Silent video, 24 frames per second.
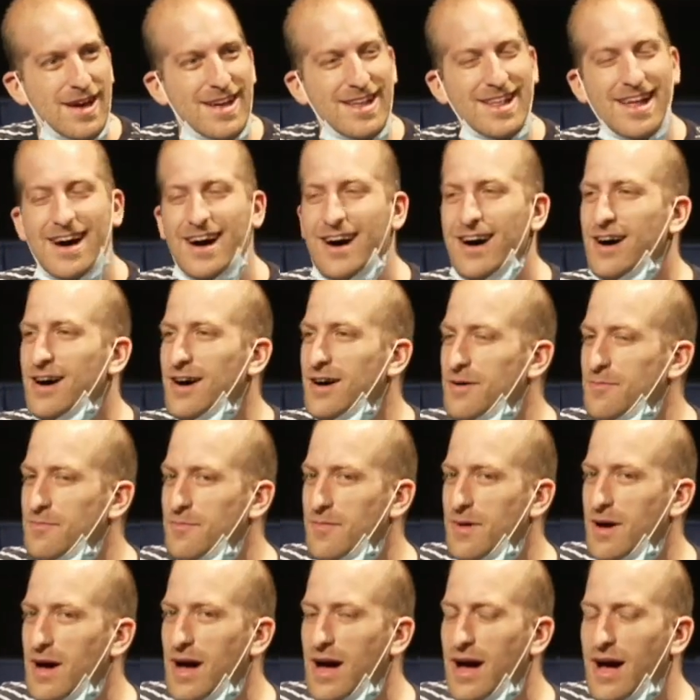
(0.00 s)
I
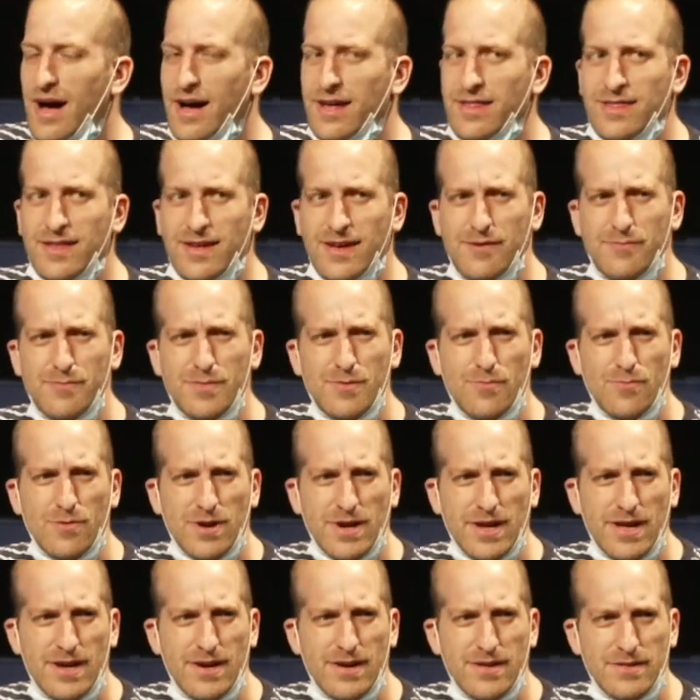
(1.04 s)
think I've been
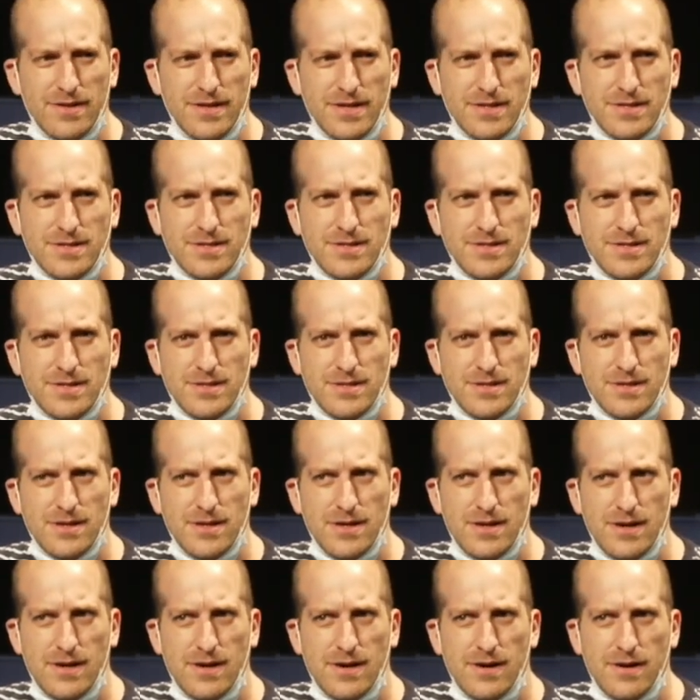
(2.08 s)
working on this
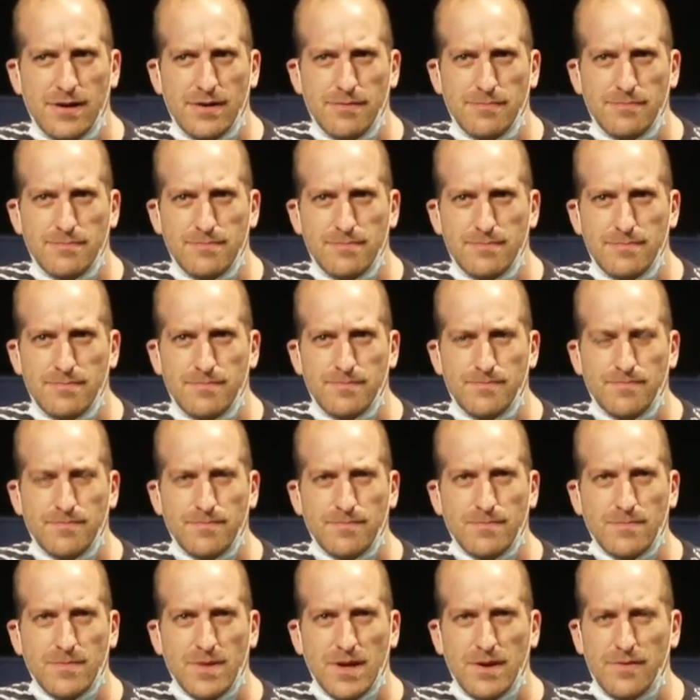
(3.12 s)

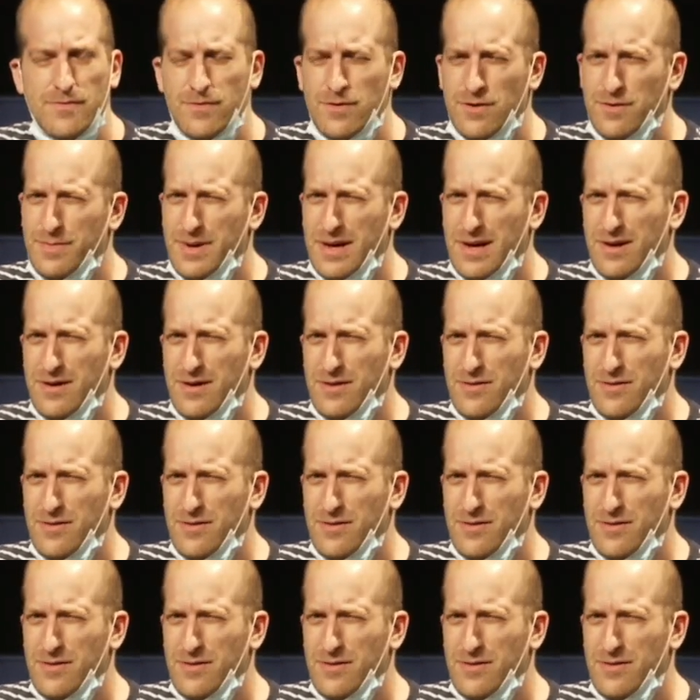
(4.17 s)
for about